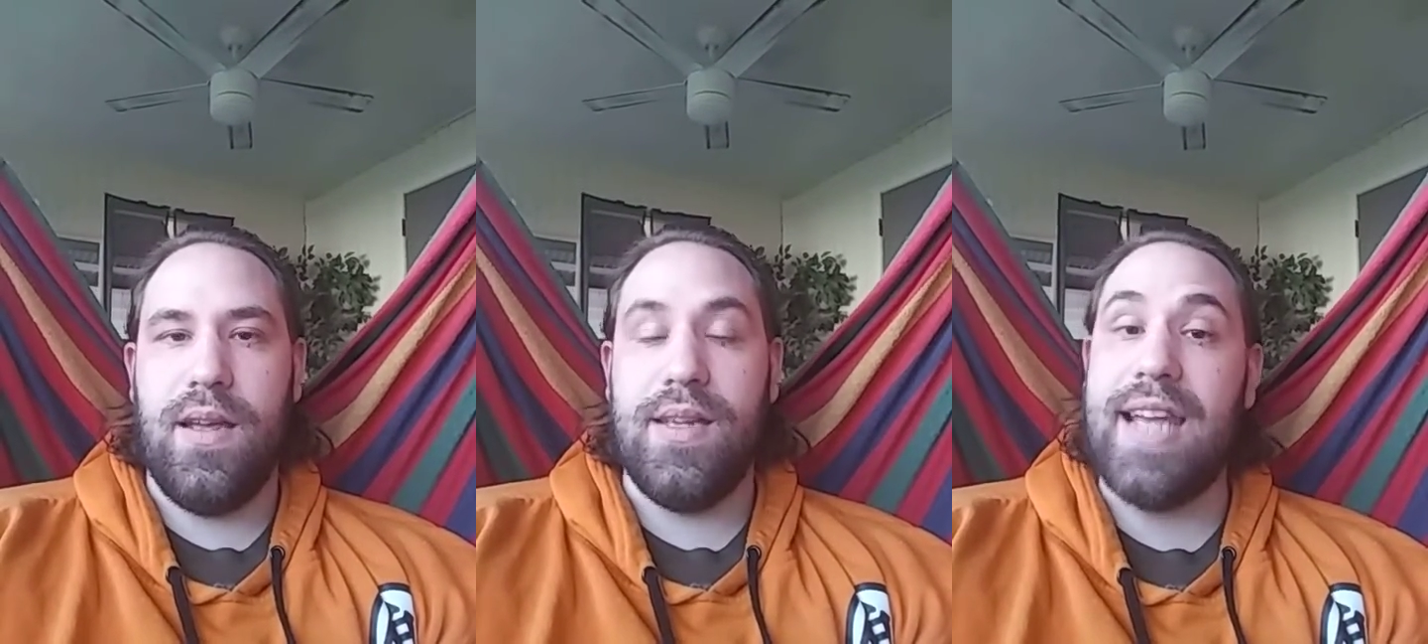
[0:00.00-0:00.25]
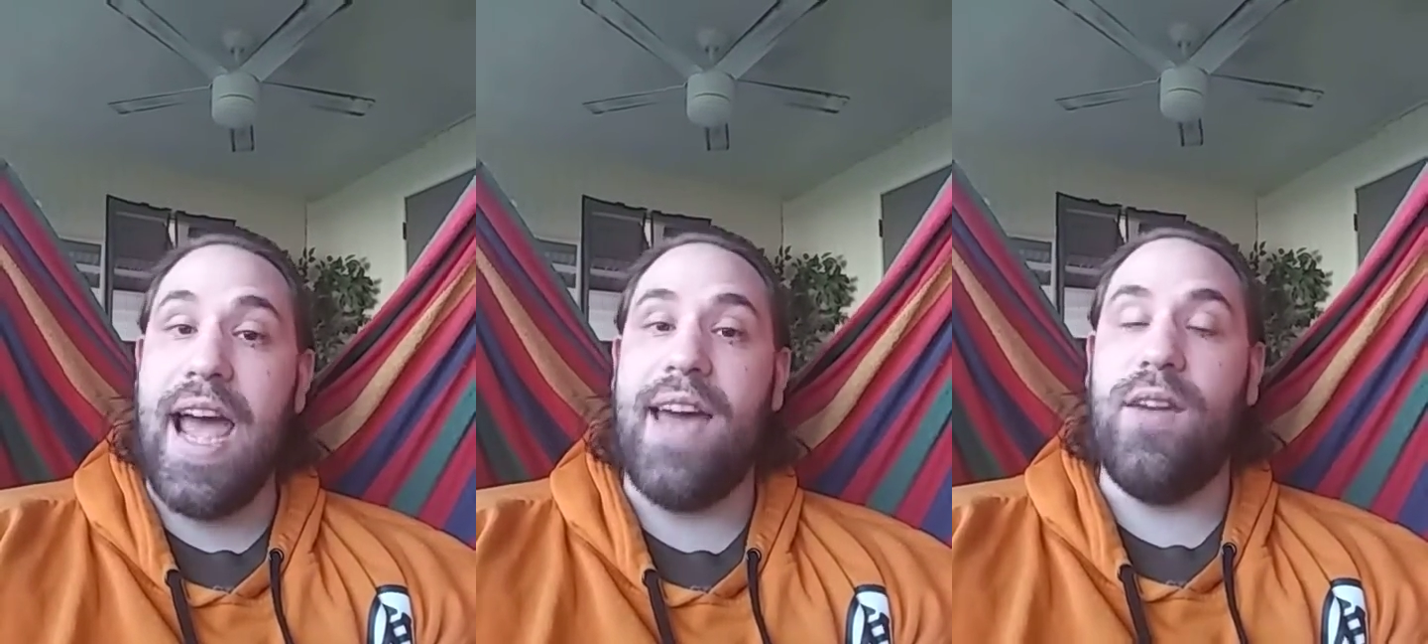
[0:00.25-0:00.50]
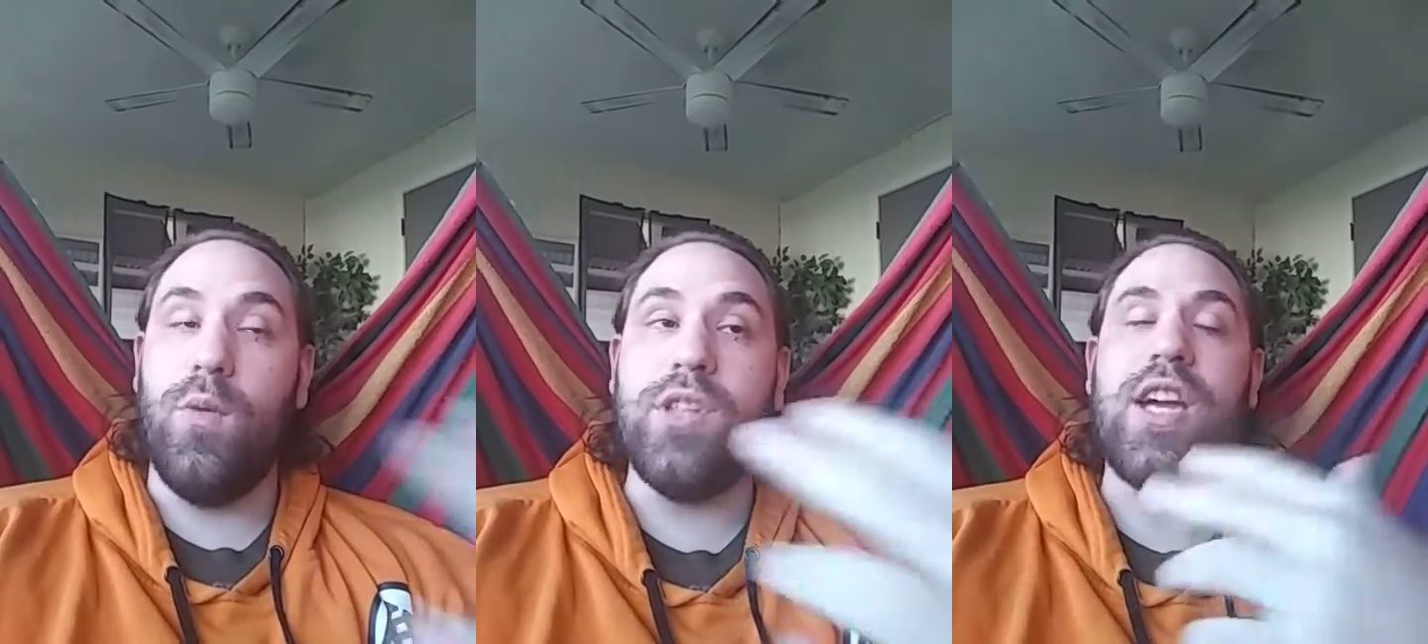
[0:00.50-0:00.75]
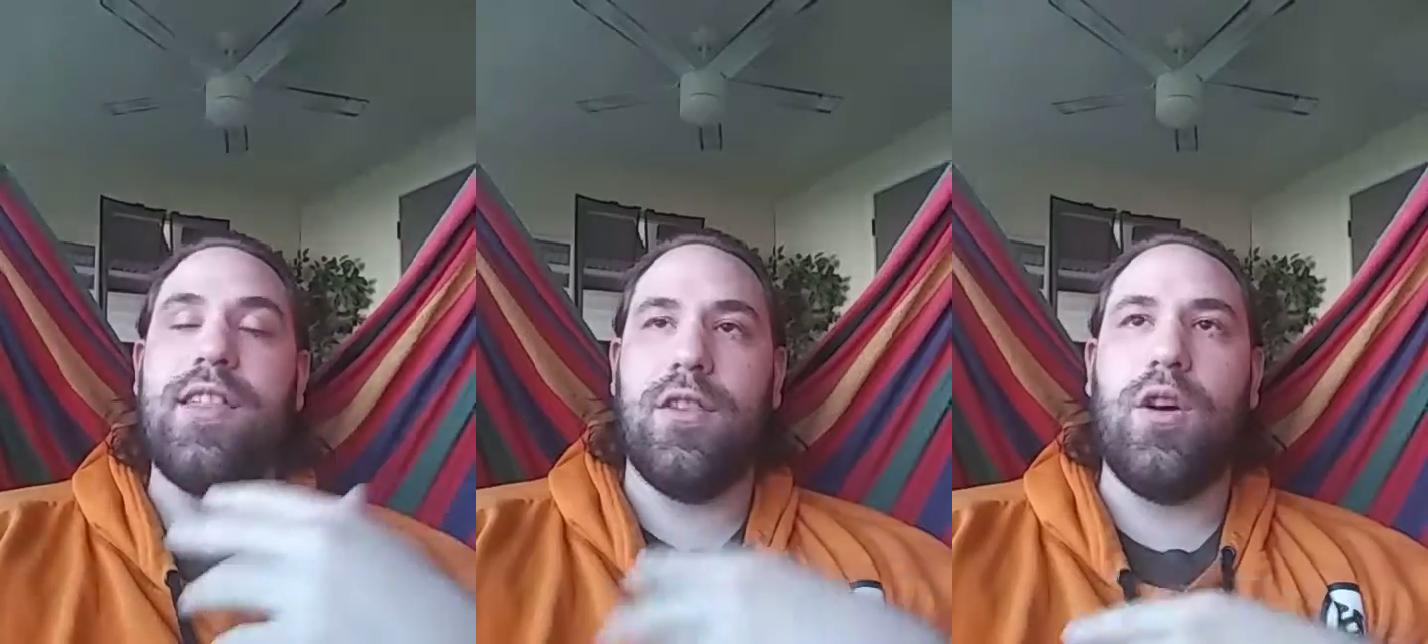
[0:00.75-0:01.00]
dad, which
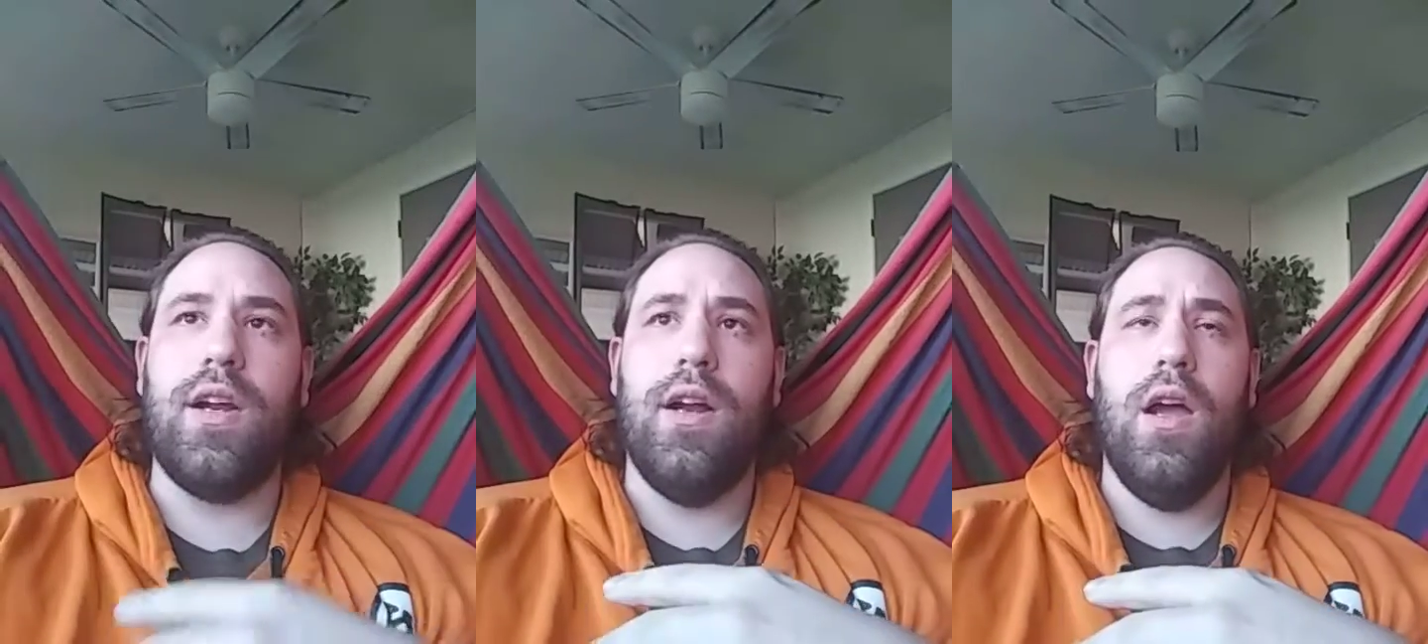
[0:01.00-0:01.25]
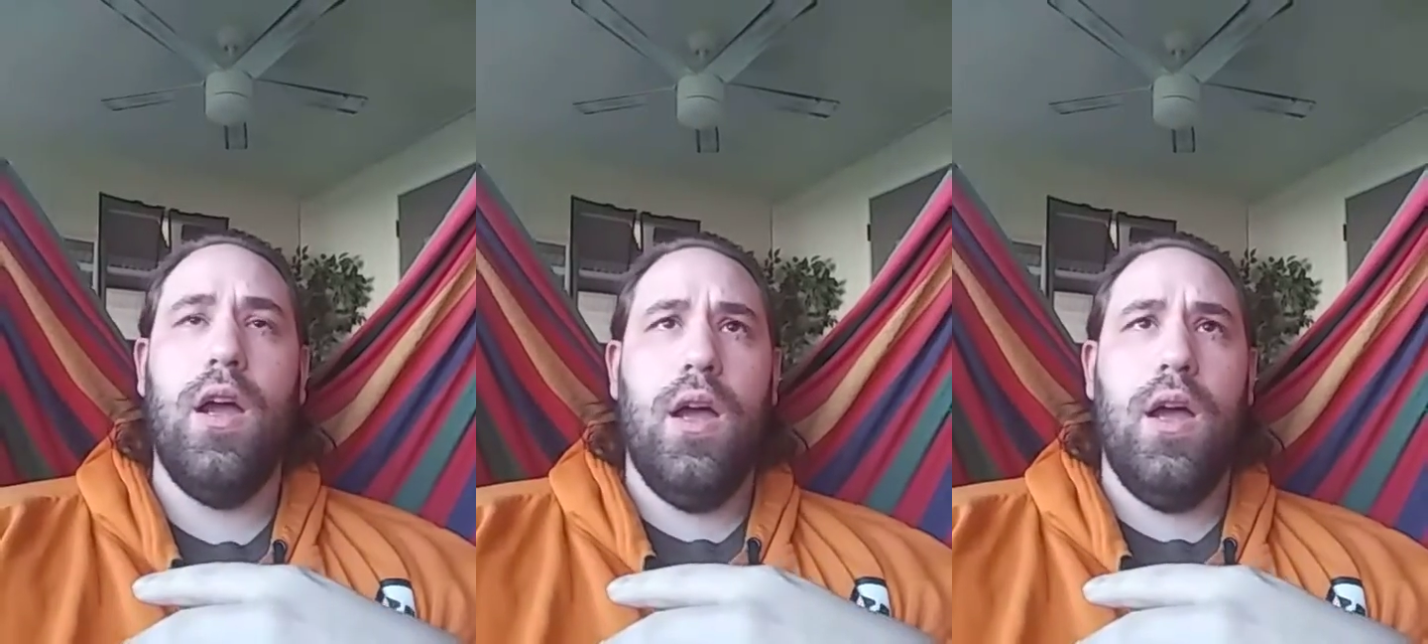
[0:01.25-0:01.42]
I thought